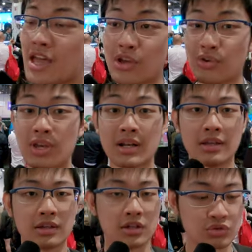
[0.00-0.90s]
you can
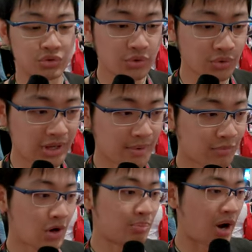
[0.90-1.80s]
control your
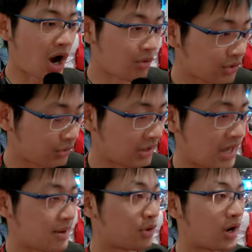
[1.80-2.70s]
camera, power your
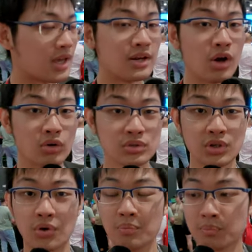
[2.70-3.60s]
camera, and
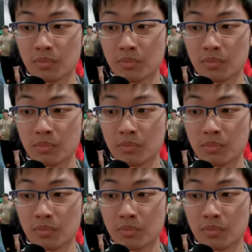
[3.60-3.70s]
also